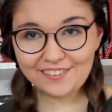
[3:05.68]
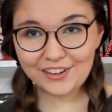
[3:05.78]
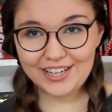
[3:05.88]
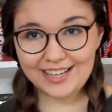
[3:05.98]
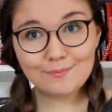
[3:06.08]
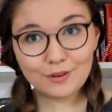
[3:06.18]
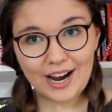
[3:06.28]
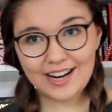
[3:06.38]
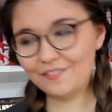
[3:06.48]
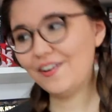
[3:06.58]
for the
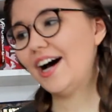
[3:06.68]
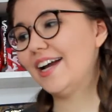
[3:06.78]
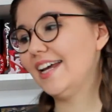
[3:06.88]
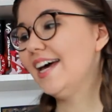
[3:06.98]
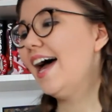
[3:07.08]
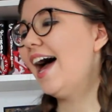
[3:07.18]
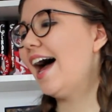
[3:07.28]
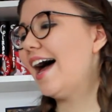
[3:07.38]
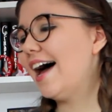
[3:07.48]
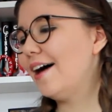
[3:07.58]
PrideAthon.
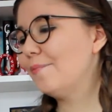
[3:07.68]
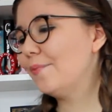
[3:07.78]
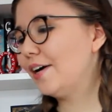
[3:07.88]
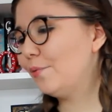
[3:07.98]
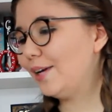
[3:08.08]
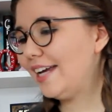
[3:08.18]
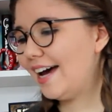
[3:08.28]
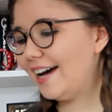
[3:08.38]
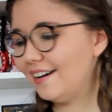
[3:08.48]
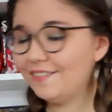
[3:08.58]
We
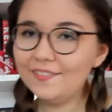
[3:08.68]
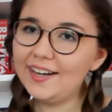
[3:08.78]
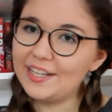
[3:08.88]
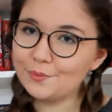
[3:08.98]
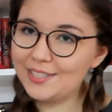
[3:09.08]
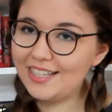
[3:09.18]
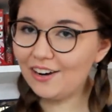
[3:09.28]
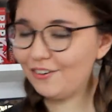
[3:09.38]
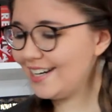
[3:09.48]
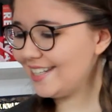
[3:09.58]
have, as we
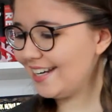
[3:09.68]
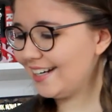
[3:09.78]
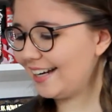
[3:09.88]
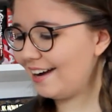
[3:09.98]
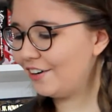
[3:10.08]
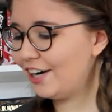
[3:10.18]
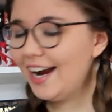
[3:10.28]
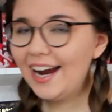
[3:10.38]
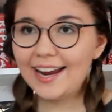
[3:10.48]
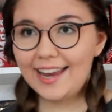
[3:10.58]
saw recently on the cover,
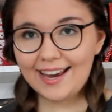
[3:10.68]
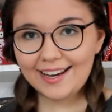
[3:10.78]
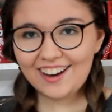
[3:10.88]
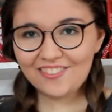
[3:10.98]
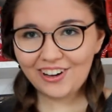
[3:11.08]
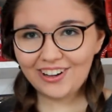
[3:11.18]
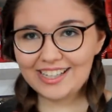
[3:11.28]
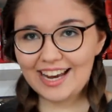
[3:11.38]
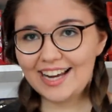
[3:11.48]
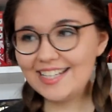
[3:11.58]
a gay couple
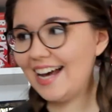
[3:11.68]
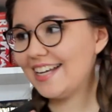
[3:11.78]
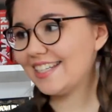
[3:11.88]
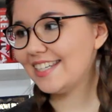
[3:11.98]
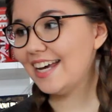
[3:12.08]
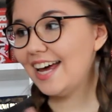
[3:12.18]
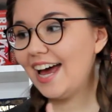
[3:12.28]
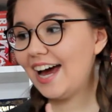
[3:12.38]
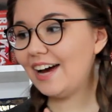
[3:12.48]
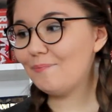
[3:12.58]
that has
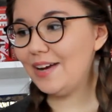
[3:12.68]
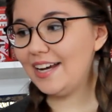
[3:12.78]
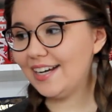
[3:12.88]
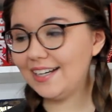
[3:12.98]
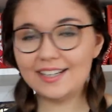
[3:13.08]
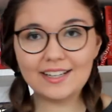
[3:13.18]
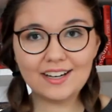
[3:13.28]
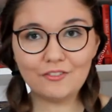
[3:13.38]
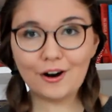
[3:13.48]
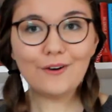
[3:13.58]
a big
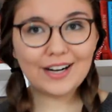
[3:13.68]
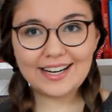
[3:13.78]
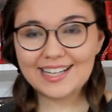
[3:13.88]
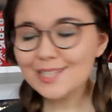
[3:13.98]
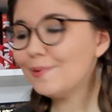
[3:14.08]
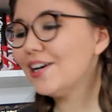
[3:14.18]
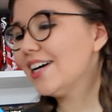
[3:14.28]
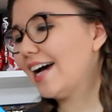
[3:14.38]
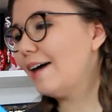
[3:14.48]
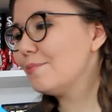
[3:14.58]
role in this
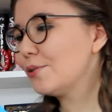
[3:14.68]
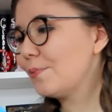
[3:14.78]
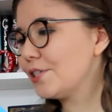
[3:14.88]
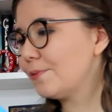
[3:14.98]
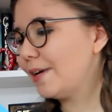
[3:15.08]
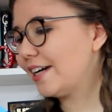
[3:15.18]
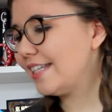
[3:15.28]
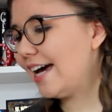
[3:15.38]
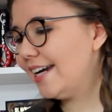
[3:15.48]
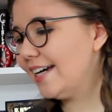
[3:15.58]
book. I'm super, super
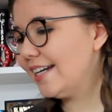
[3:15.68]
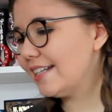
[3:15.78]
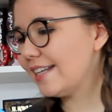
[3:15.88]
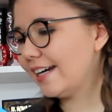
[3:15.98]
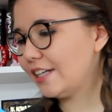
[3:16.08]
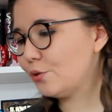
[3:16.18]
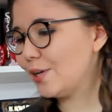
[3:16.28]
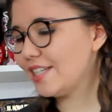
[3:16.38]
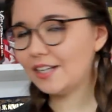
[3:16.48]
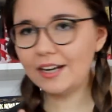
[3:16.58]
excited. It's like a
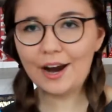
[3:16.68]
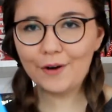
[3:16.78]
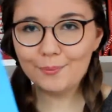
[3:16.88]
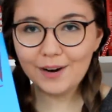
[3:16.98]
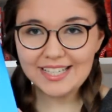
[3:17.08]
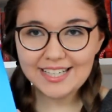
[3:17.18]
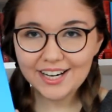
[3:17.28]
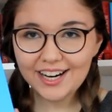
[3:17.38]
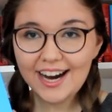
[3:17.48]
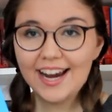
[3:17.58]
twist on Harry
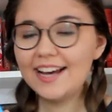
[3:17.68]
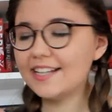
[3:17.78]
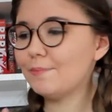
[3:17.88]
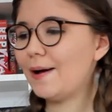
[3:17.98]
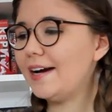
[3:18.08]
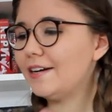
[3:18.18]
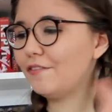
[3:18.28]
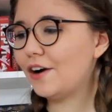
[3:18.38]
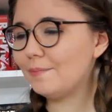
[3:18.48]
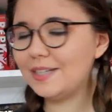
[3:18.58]
Potter, inspired
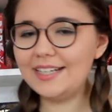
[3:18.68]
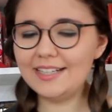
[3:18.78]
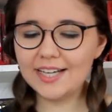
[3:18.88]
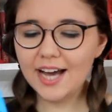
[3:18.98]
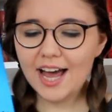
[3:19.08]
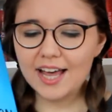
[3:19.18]
from the